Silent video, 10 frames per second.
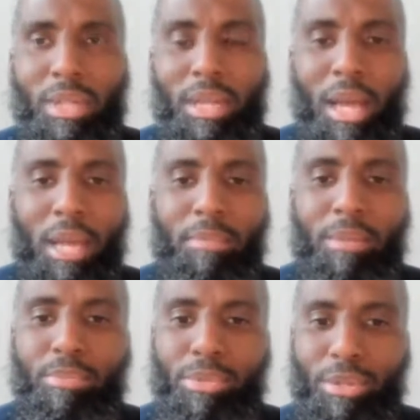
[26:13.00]
I be
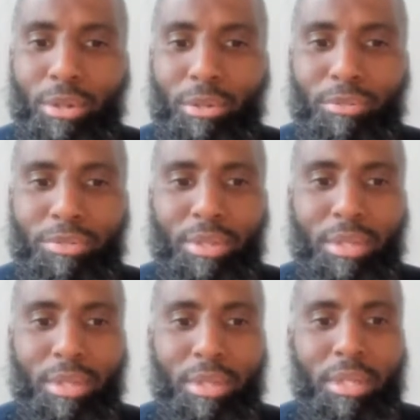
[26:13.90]
preserved.
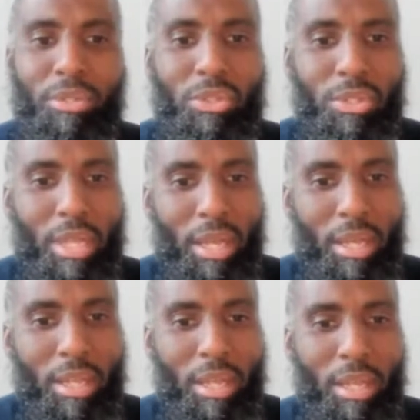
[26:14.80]

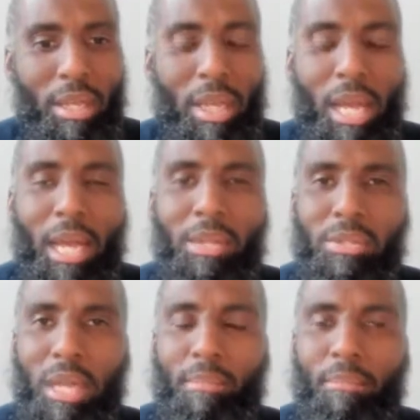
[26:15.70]
Instead,
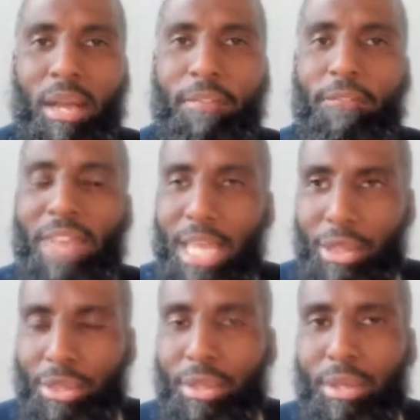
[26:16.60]
ask that my
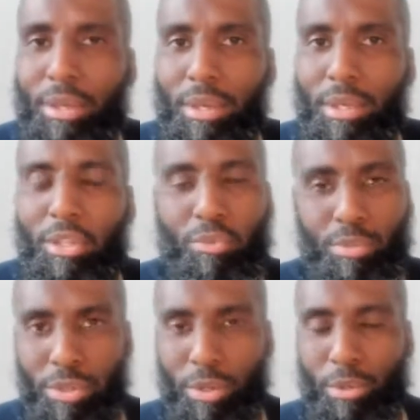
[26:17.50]
faith is
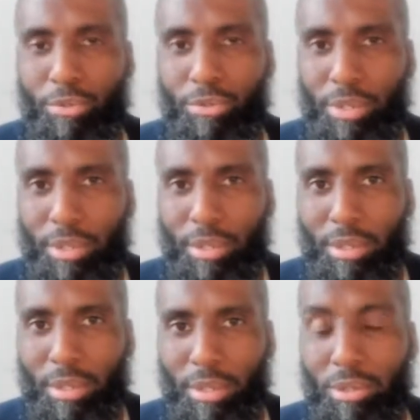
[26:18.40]
preserved.
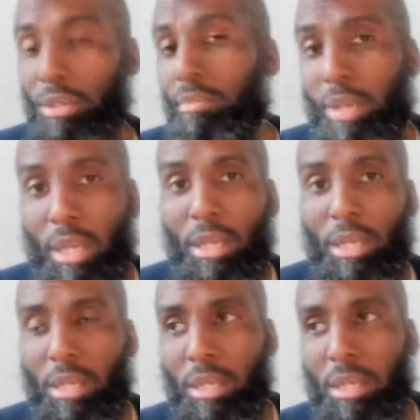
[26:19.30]
So may
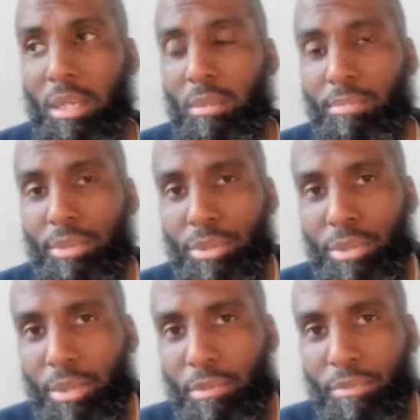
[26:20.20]
Allah
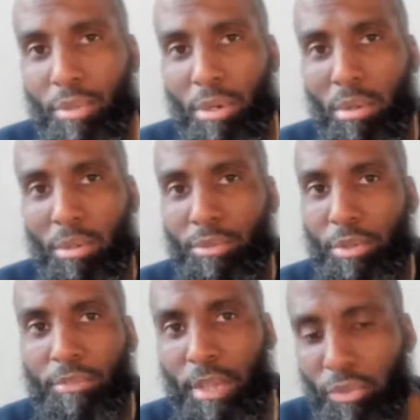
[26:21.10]
preserve all of your
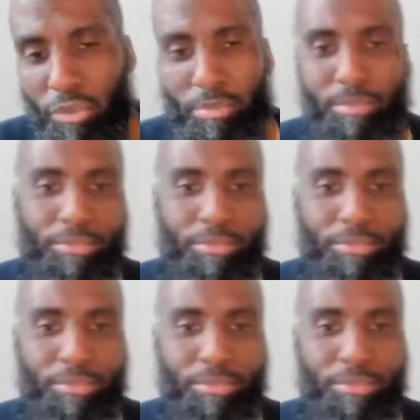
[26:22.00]
faiths."